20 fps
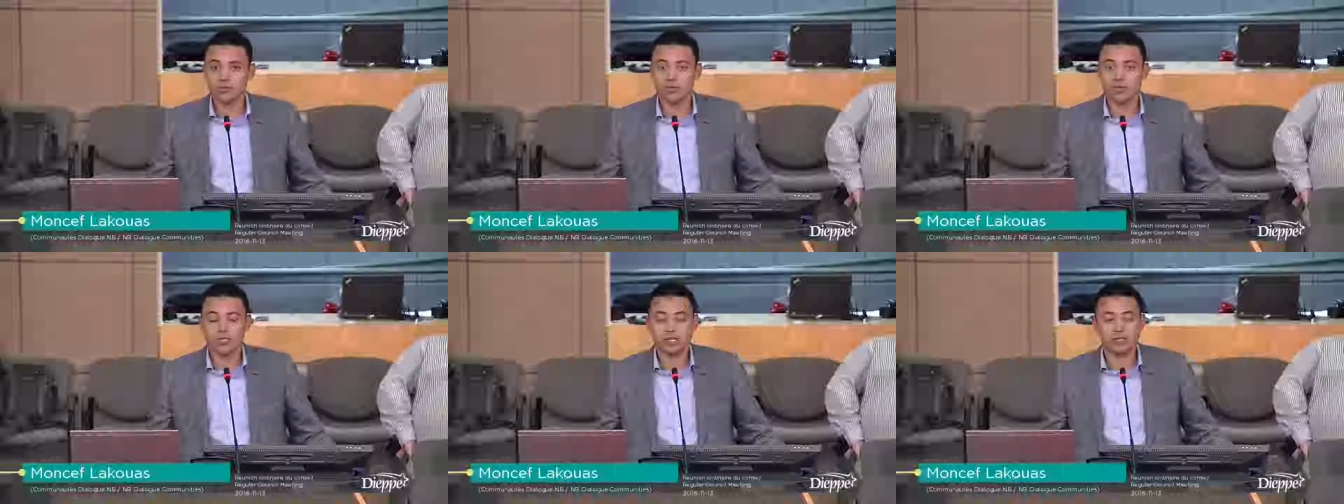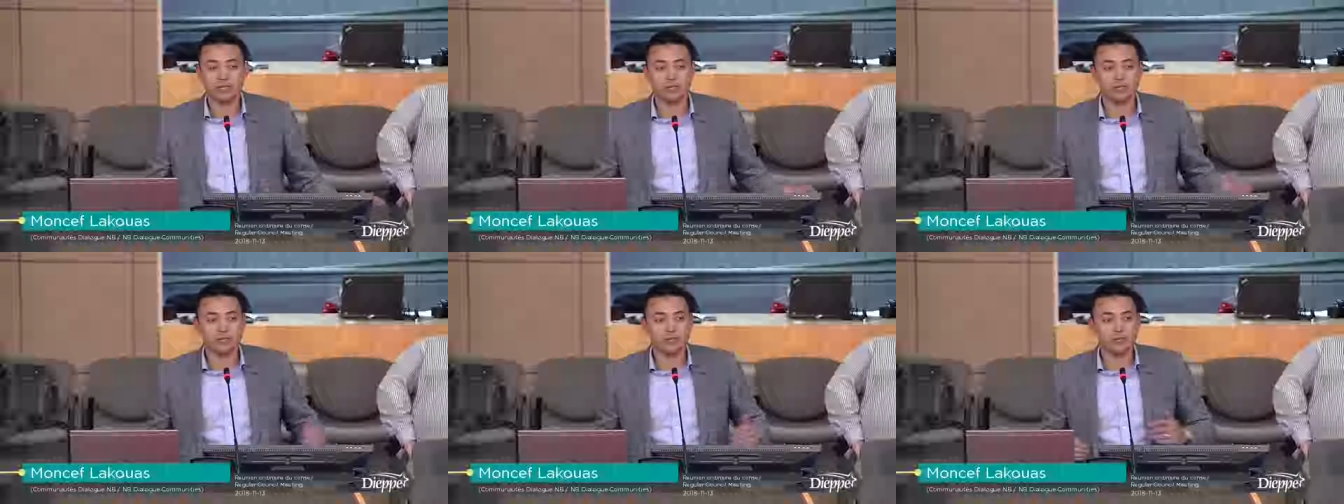for
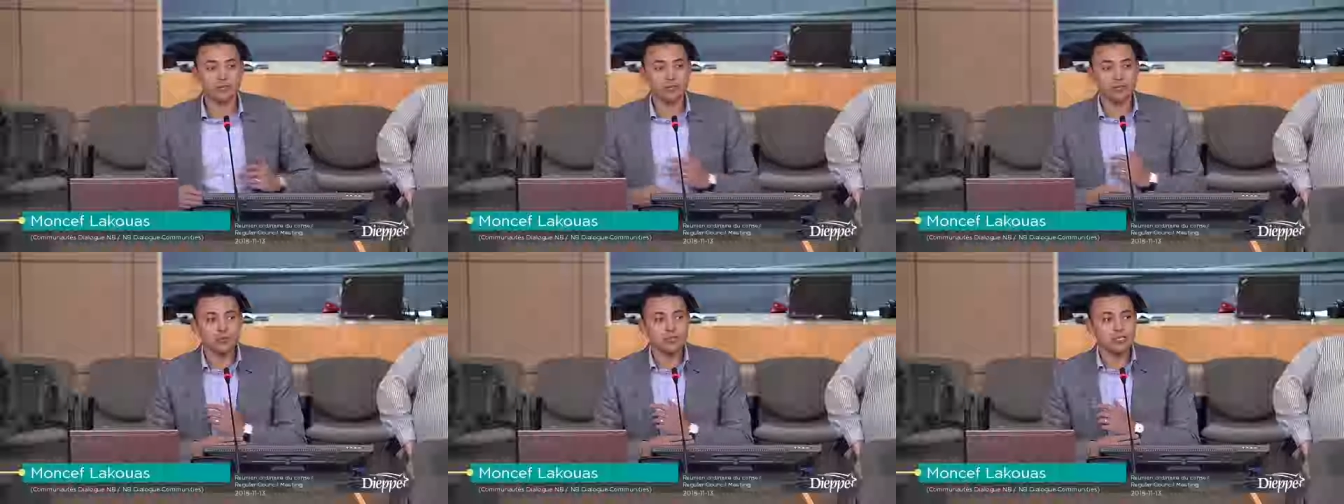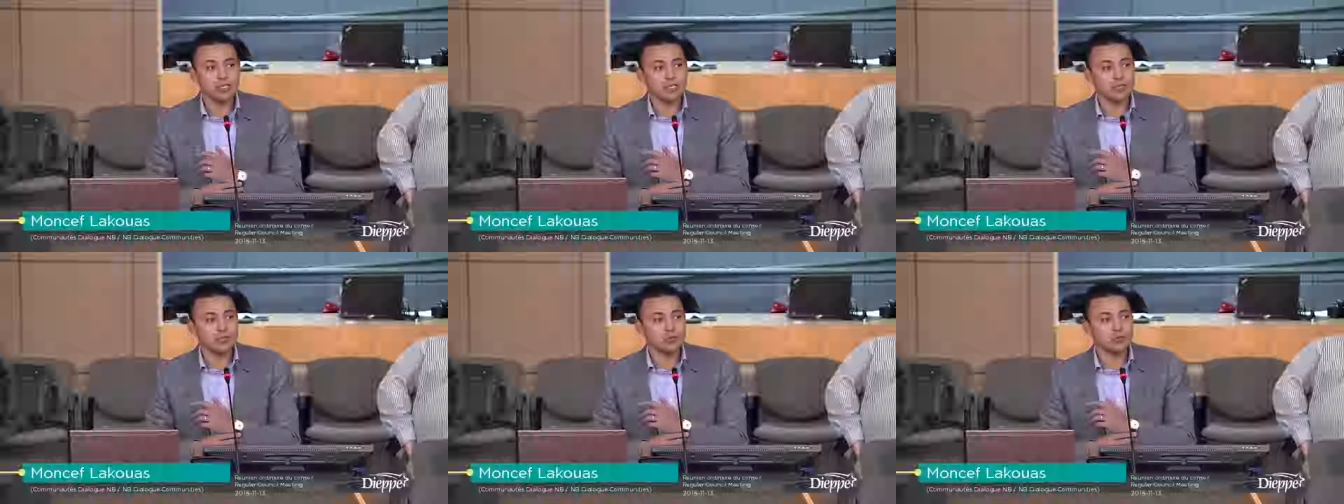their
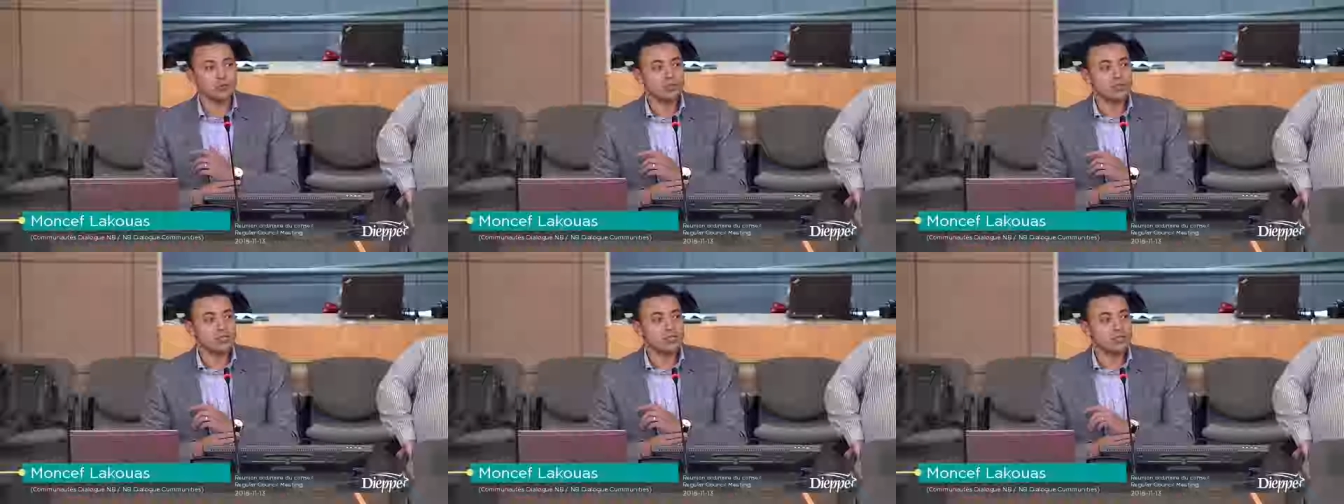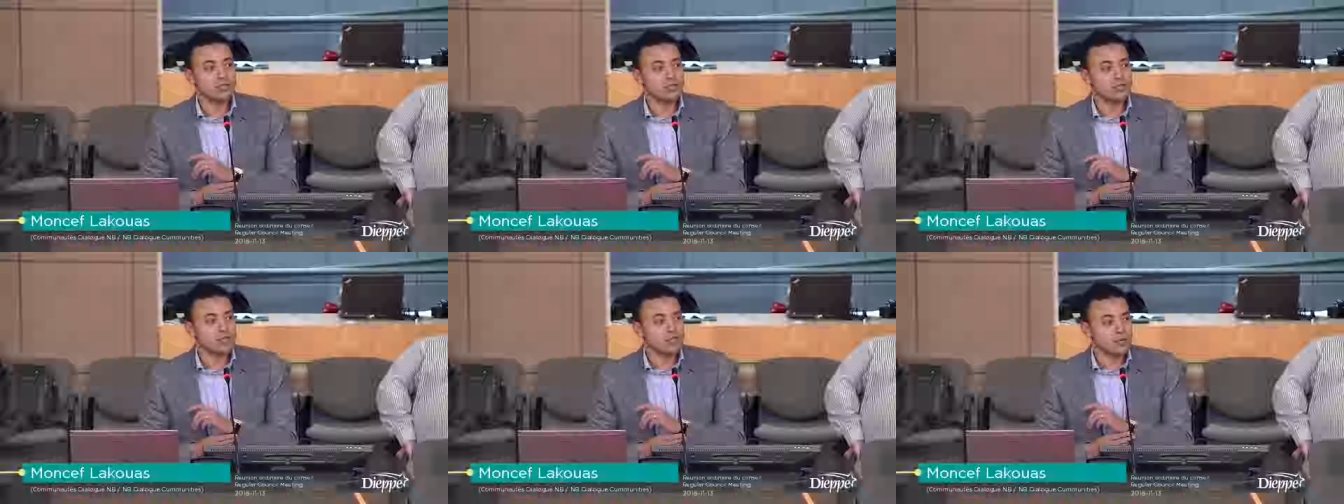involvement,
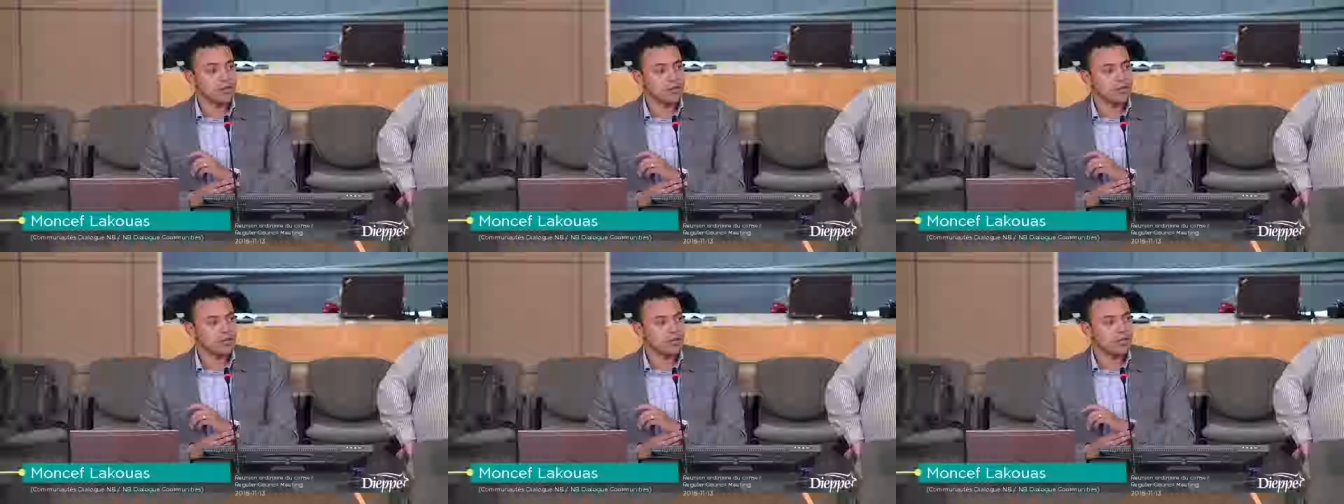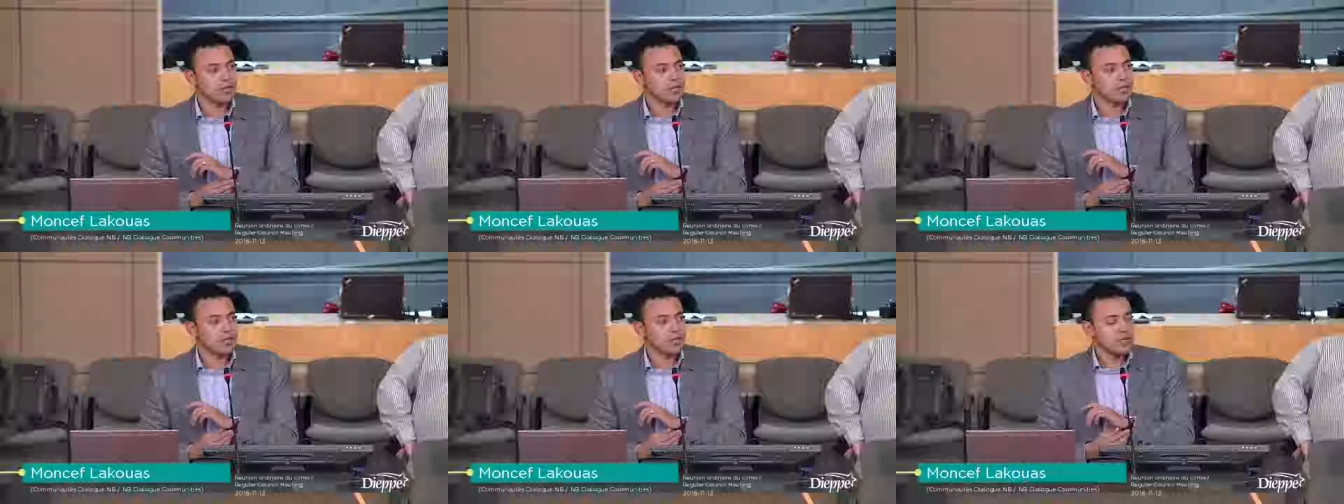because they
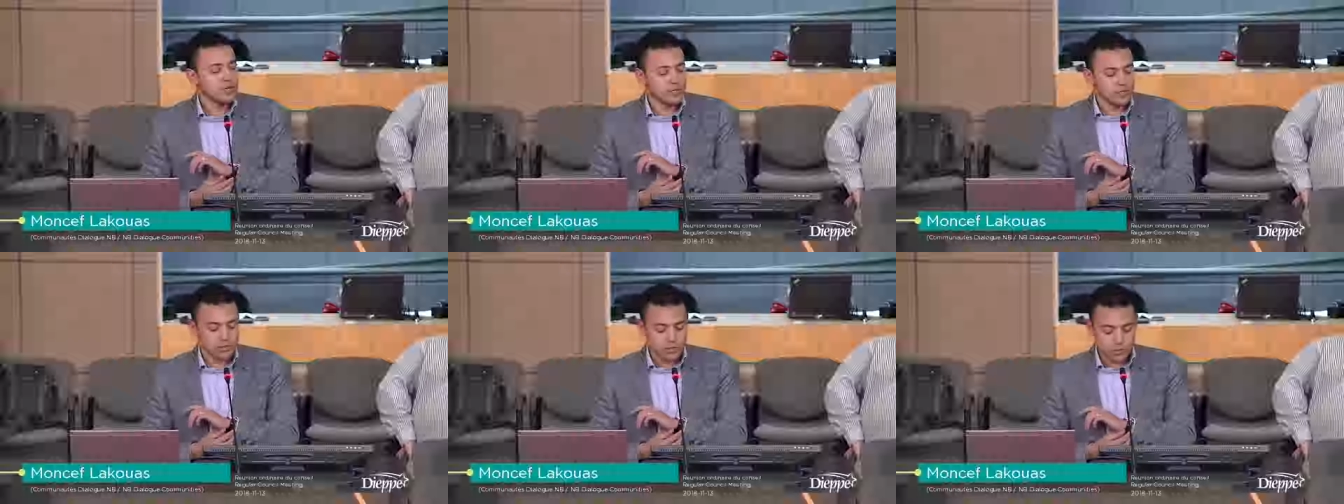are one